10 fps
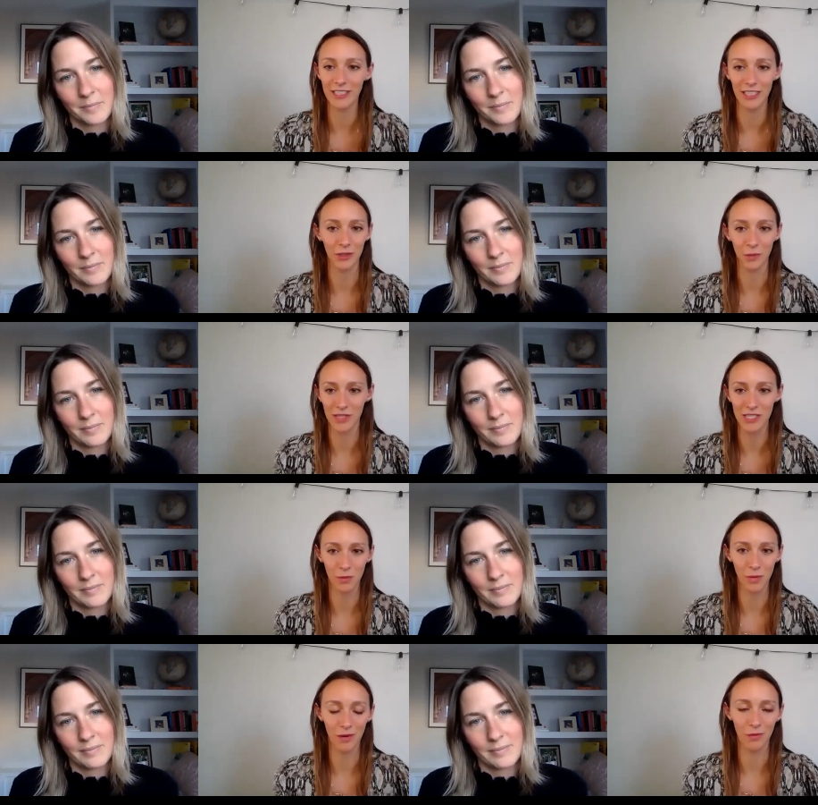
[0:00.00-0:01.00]
Speaker 1: a dinner
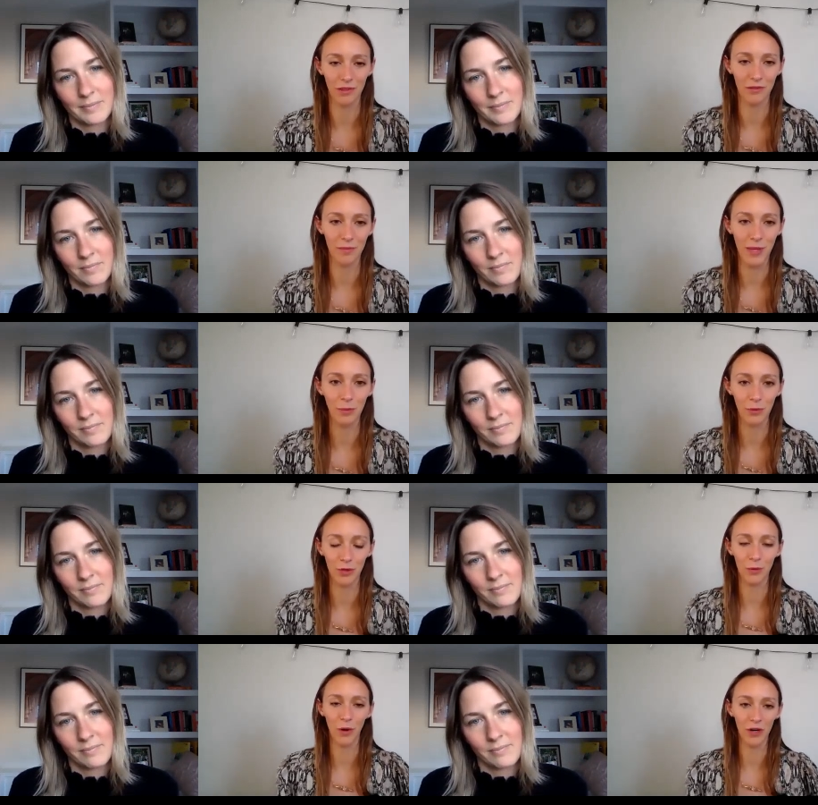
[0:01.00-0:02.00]
once a week with the people
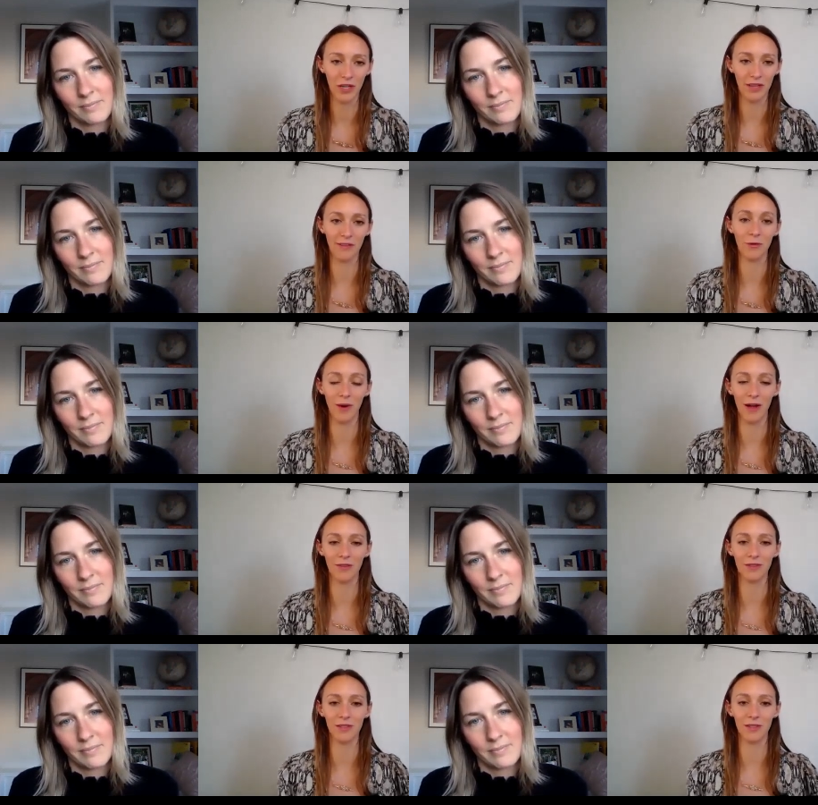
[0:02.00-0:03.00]
who you already live
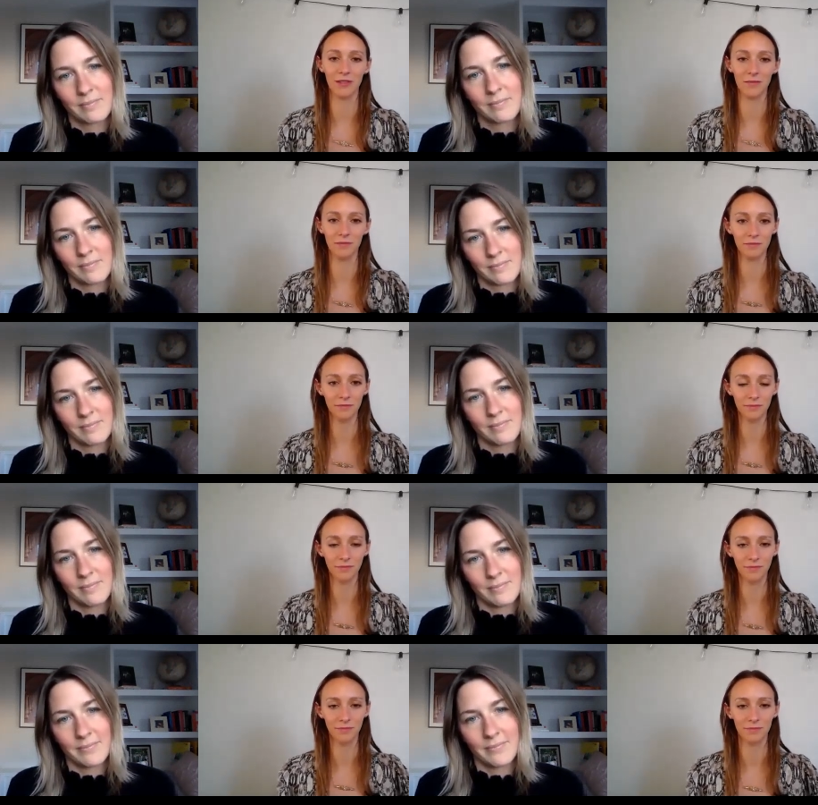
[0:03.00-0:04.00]
around
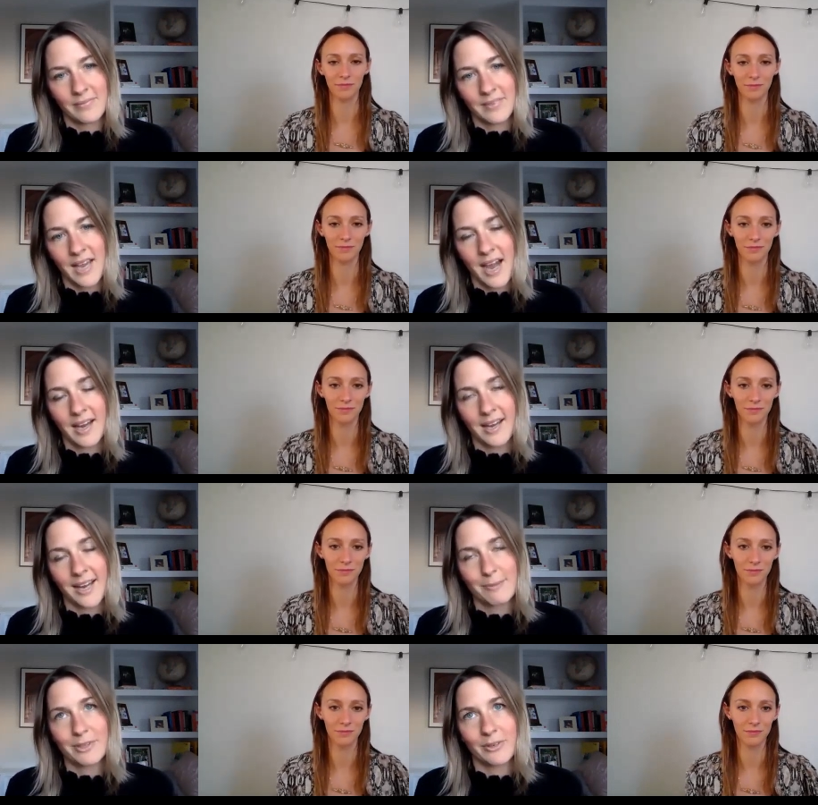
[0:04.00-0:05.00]
Speaker 2: mm-hmm. yeah
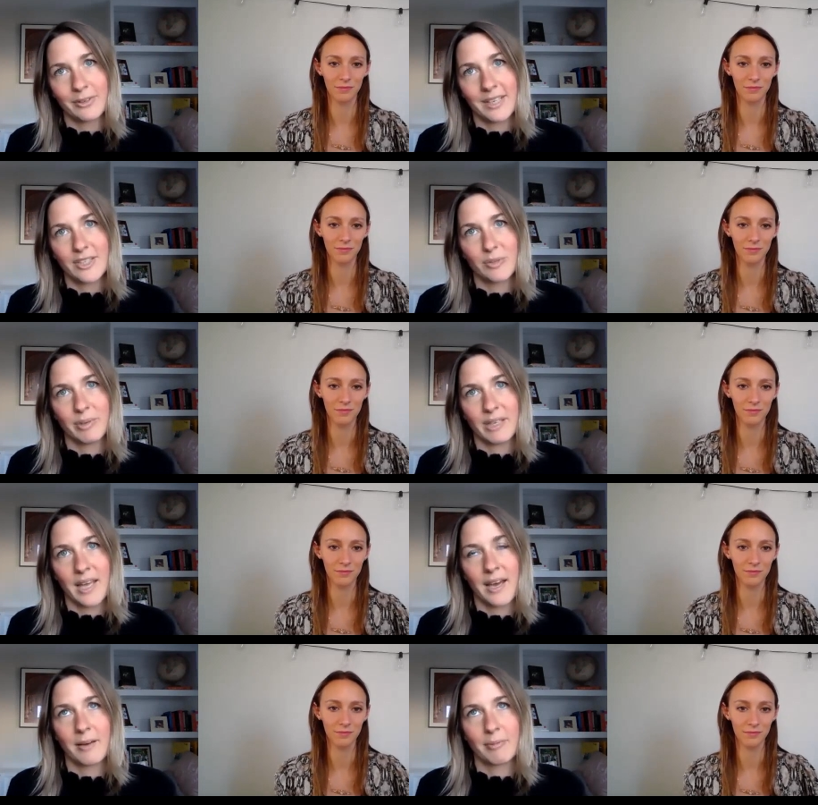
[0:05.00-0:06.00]
i'm so glad you bring
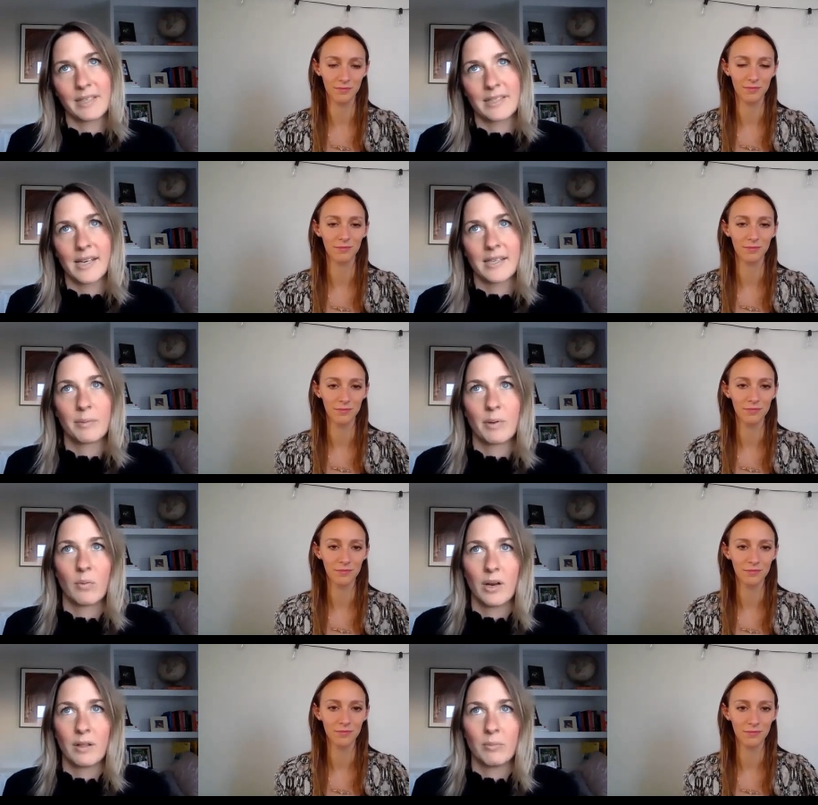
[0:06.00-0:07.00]
that up because that has been
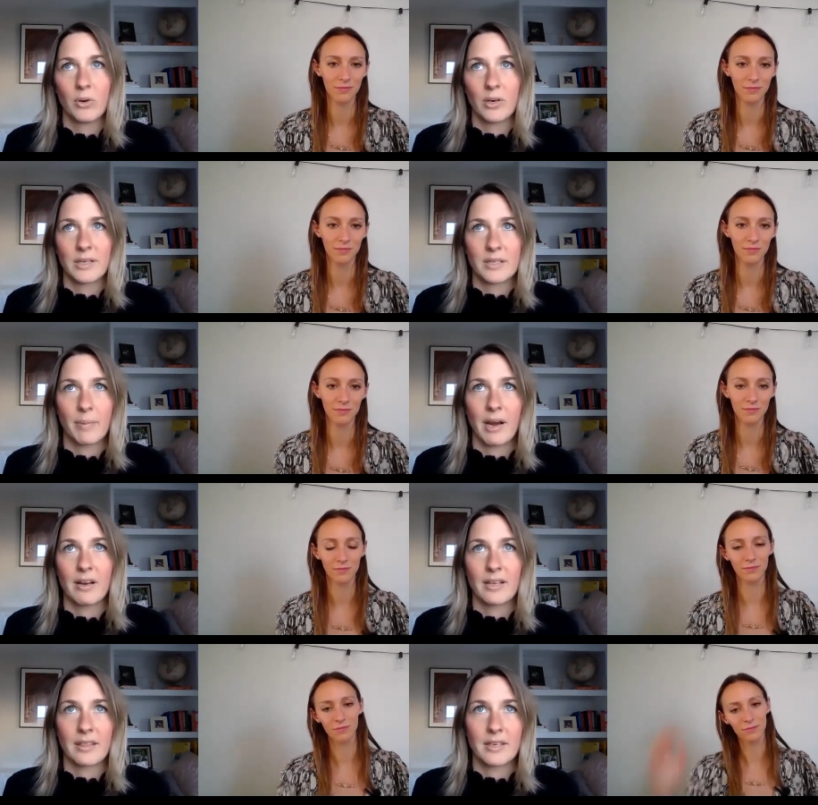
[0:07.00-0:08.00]
one of the more
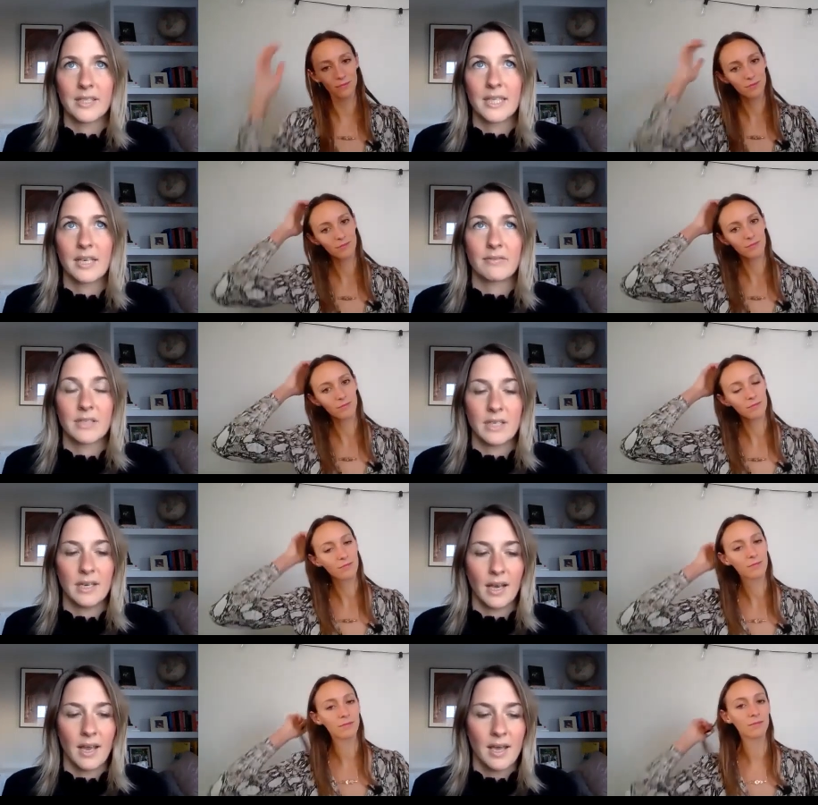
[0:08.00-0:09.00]
inspiring things that i've
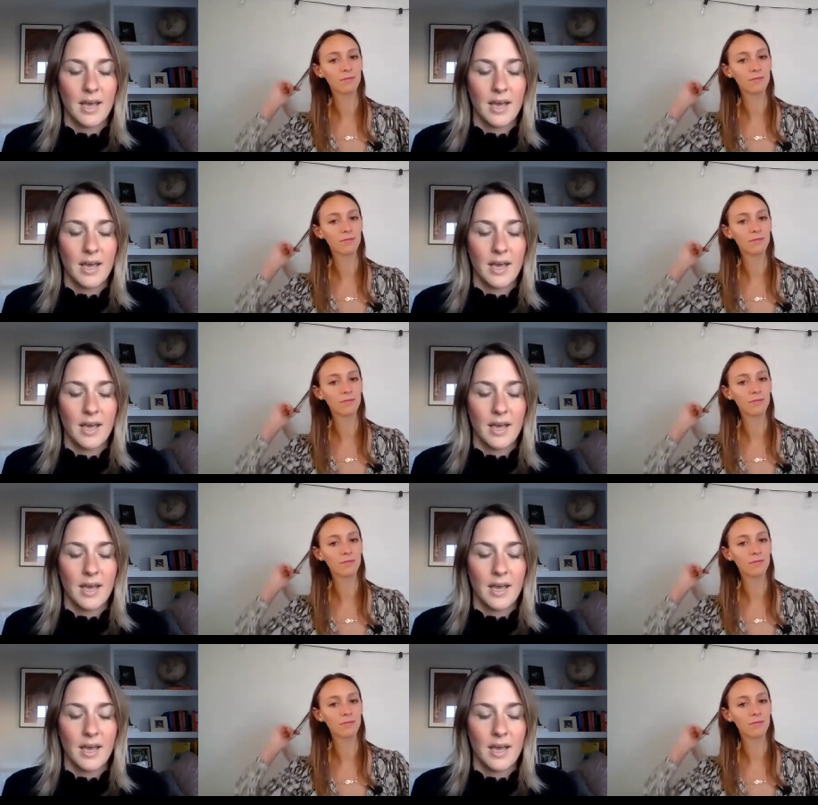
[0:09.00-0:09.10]
seen